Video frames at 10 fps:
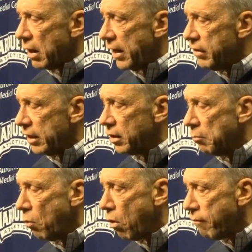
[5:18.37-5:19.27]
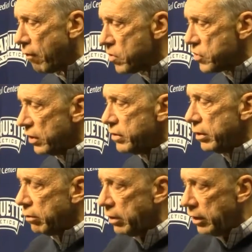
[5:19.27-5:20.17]
I think the more
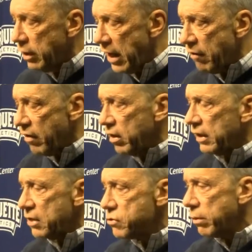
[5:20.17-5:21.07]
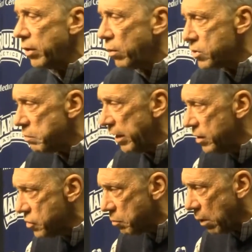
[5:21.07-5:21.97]
versatility you have, I think that's really what's made
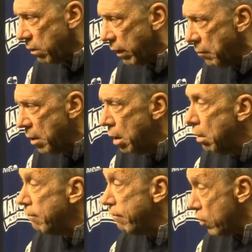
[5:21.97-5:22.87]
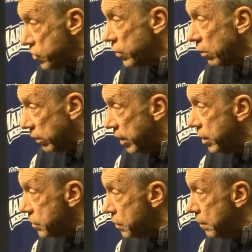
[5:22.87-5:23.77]
this program, versatile kids.